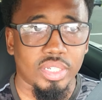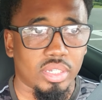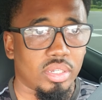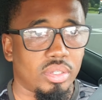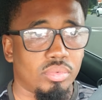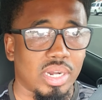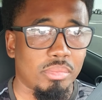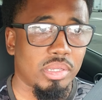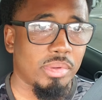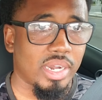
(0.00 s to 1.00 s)
And what I
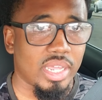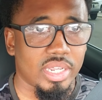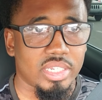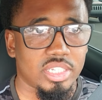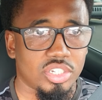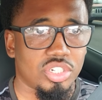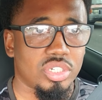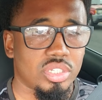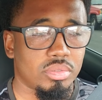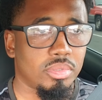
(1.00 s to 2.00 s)
mean by that is
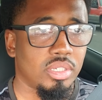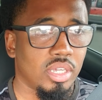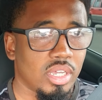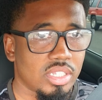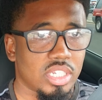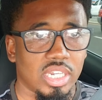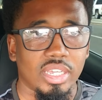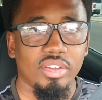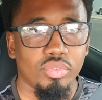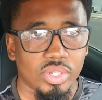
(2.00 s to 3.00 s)
just to be to
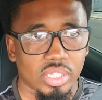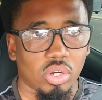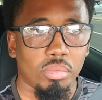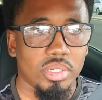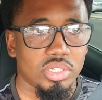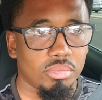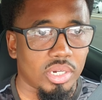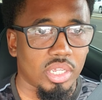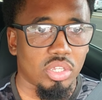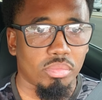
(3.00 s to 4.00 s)
live with a whole bunch of
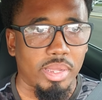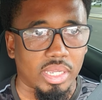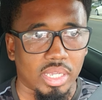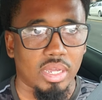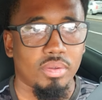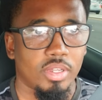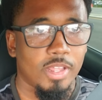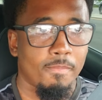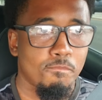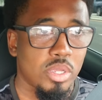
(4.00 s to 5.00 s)
money in your bank account
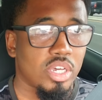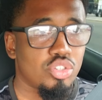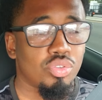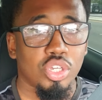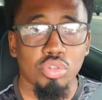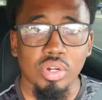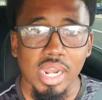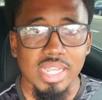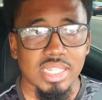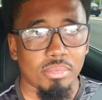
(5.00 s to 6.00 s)
because you can
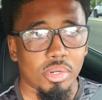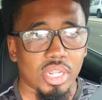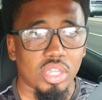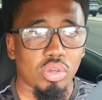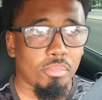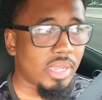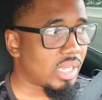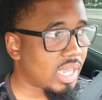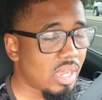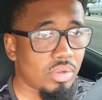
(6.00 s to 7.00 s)
utilize that money in your
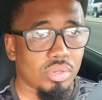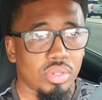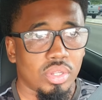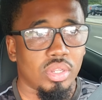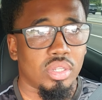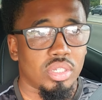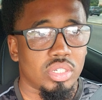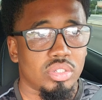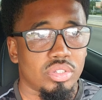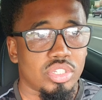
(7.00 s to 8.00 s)
bank
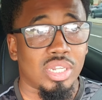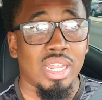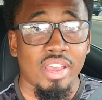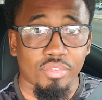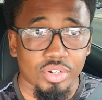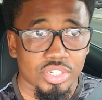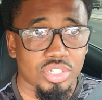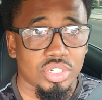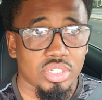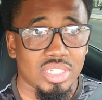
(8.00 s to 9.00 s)
account to
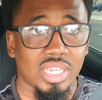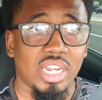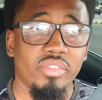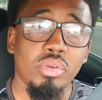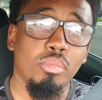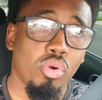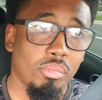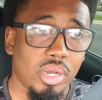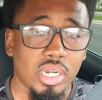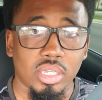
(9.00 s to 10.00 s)
leverage to get even
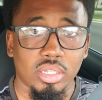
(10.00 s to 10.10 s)
more money.